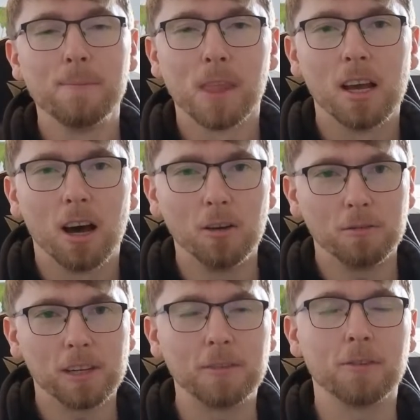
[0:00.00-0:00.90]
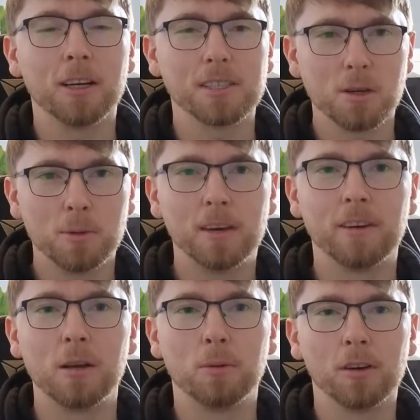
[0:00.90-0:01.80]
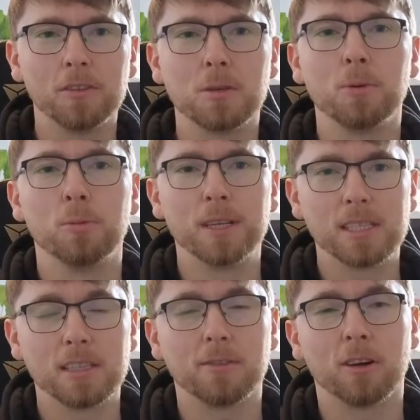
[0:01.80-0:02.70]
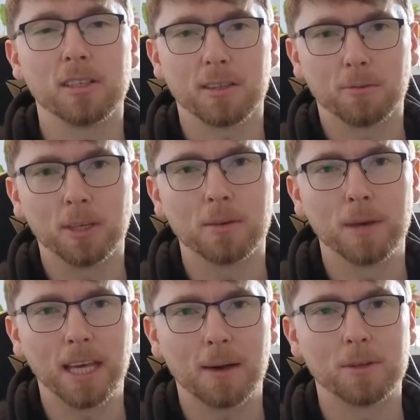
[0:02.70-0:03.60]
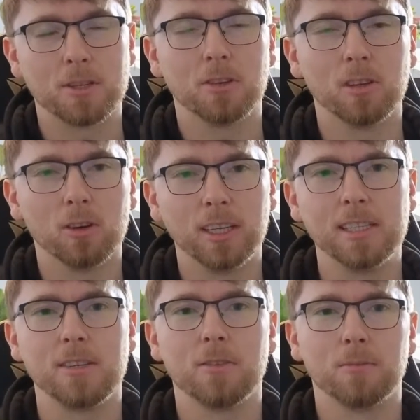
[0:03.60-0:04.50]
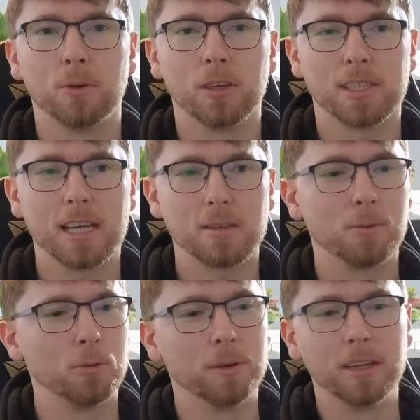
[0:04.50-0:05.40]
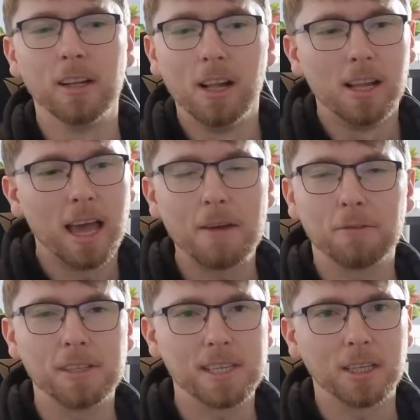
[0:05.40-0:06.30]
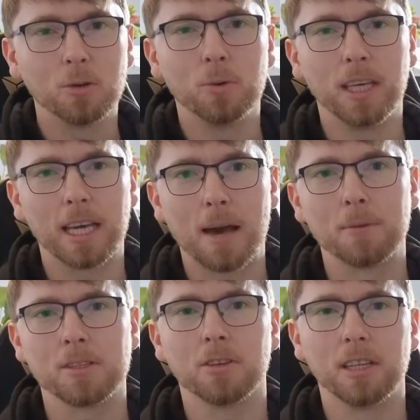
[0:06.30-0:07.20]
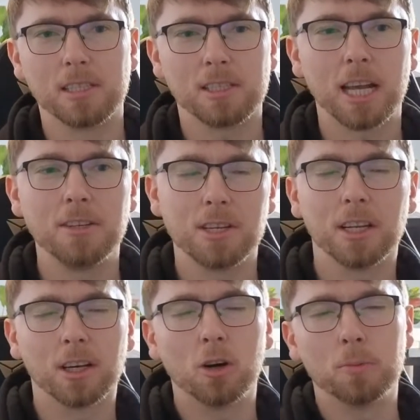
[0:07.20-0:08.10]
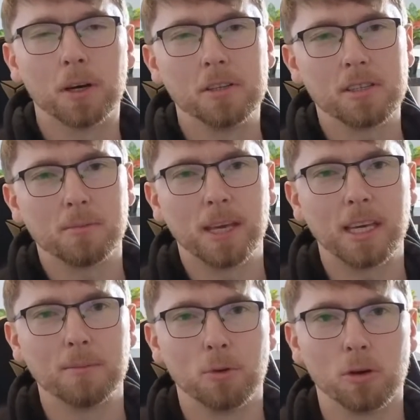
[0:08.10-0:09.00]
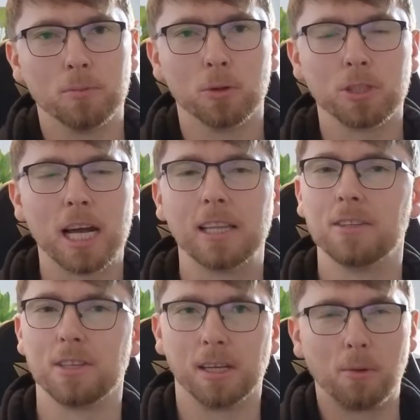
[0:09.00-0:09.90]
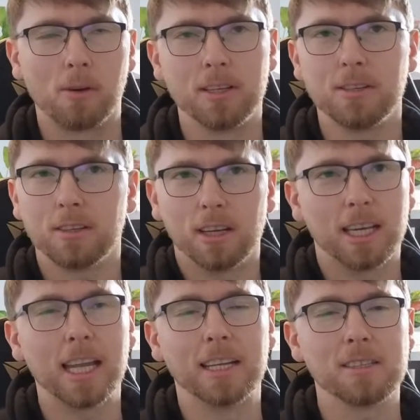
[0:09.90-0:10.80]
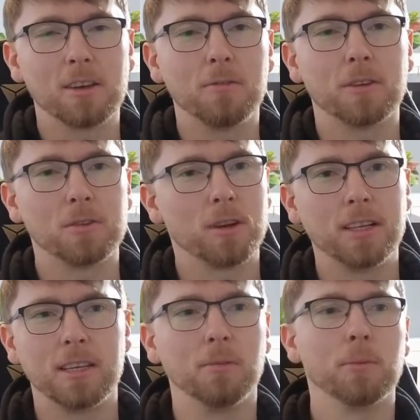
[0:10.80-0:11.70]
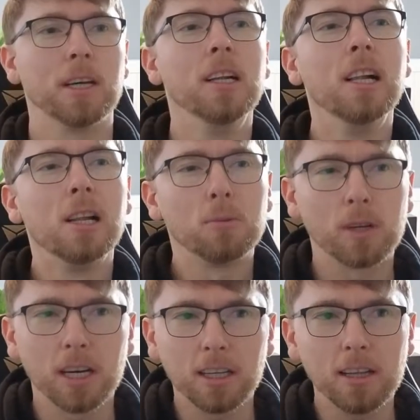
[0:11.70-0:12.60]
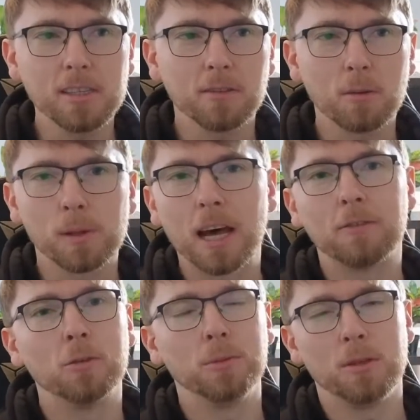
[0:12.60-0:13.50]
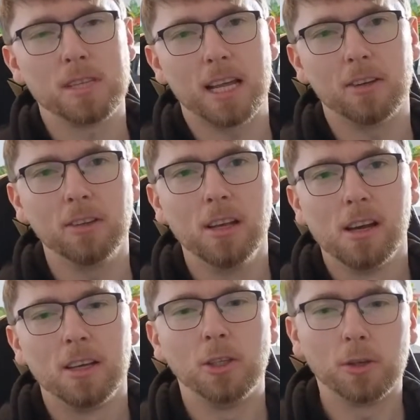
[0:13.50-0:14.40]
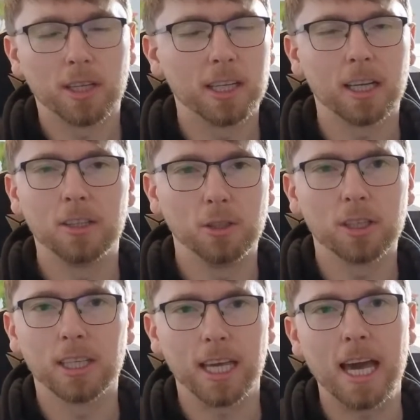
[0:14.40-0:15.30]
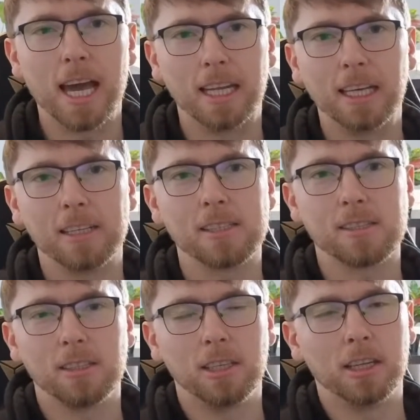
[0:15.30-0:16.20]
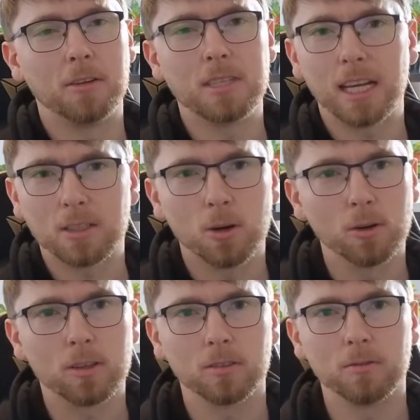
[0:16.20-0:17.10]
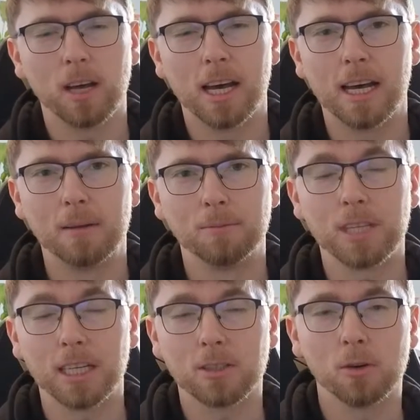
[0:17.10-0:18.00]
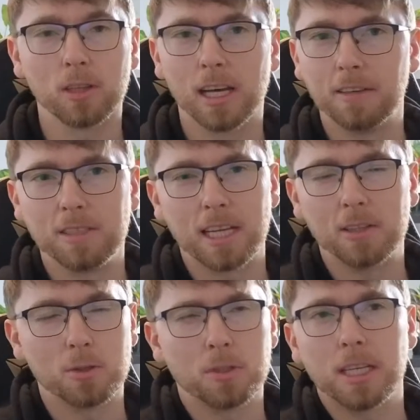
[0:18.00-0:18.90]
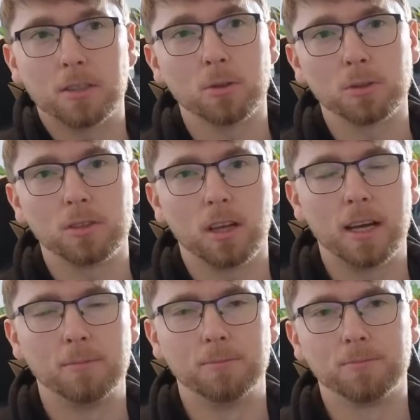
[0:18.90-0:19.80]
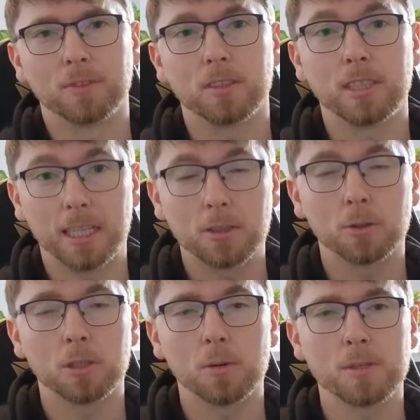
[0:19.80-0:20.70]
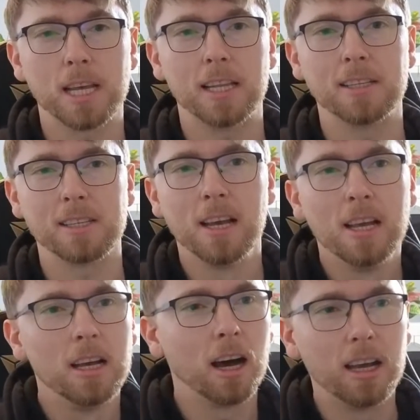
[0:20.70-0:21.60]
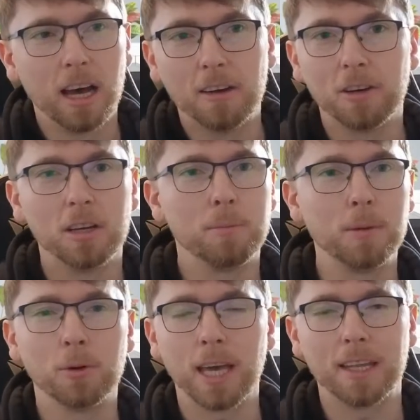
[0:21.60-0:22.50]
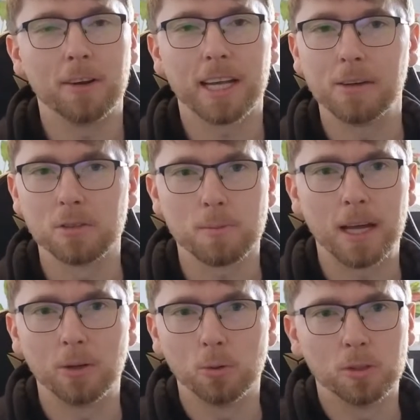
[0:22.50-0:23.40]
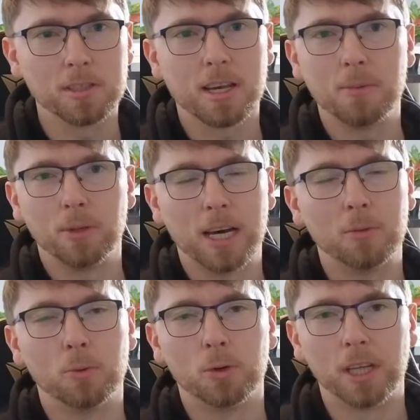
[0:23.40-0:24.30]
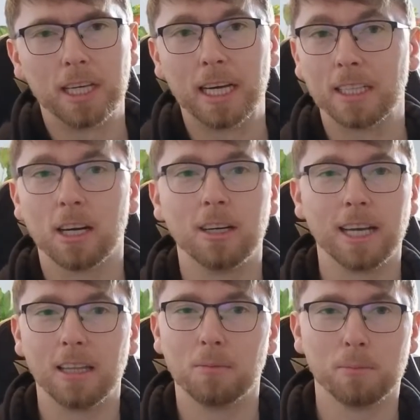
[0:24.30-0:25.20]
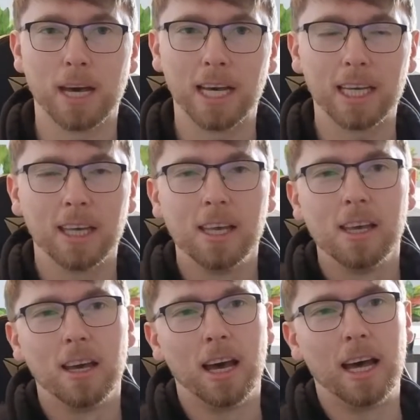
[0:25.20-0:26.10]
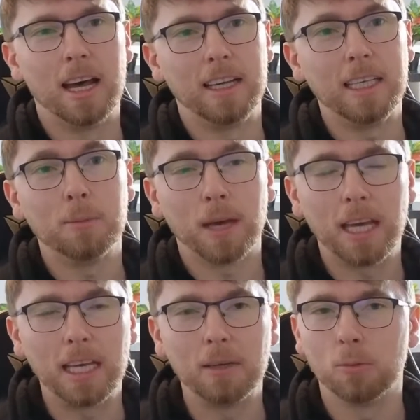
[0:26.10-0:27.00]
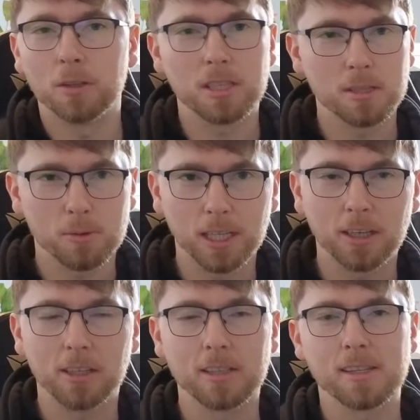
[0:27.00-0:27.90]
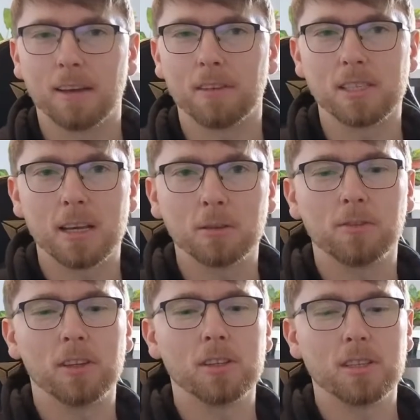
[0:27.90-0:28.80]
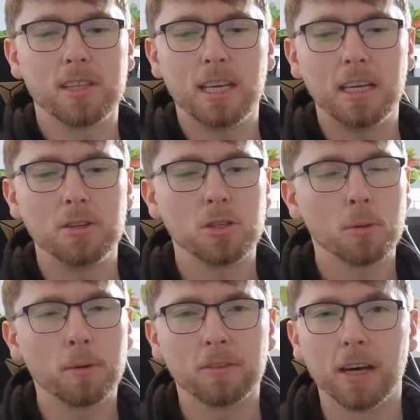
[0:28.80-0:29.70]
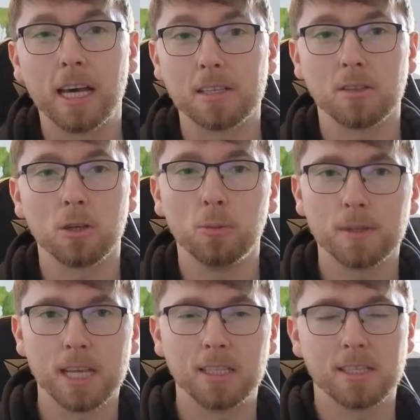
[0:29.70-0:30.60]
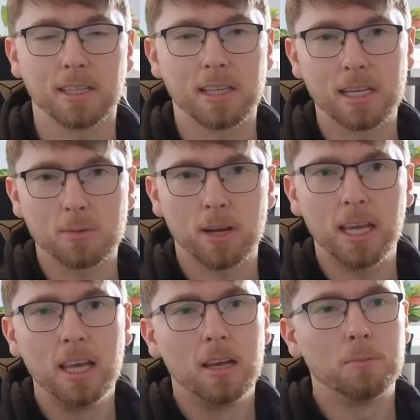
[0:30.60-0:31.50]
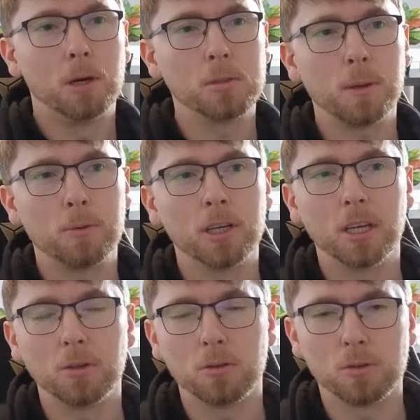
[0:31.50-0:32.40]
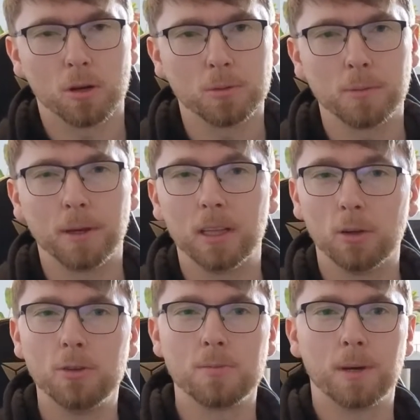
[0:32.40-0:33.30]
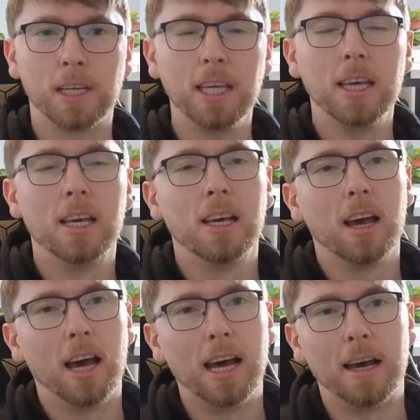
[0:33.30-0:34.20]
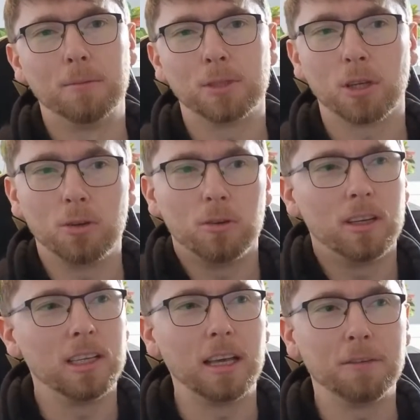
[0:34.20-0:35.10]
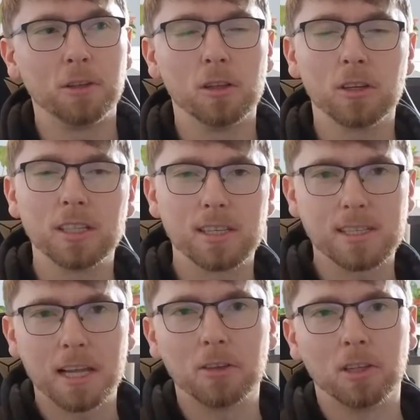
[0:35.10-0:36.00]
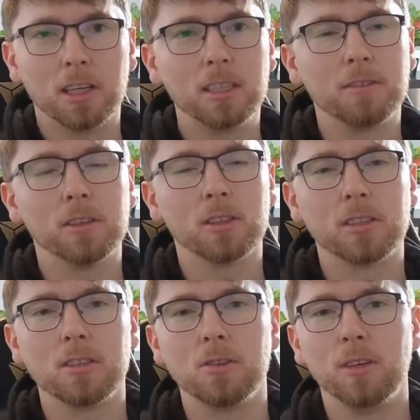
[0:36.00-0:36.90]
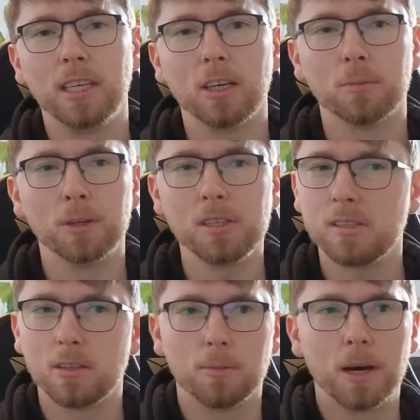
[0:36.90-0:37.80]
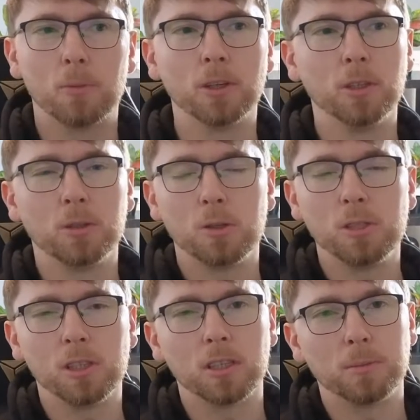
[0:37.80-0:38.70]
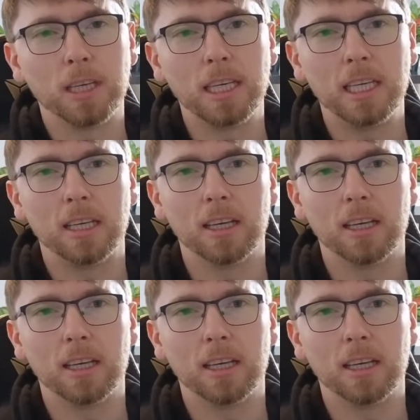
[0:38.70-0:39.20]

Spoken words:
hopefully for us, it'll be a very profitable business for us if we can make Amazon a lot easier and more accessible. But every single week, Amazon is changing the goalposts to make it more and more challenging, which again is so frustrating. But regardless of the platform you sell on, you're gonna get headaches. You know, TikTok live sellers or TikTok shop sellers. I've heard people get their accounts banned all the time without warning and can't get them back. eBay, whilst it's really good, doesn't have the sales velocity. Shopify has a 2% success rate. Most people I know doing drop shipping lose money. So if you're looking to sell online, if you're looking to do e-commerce, no matter what you choose, you're going to be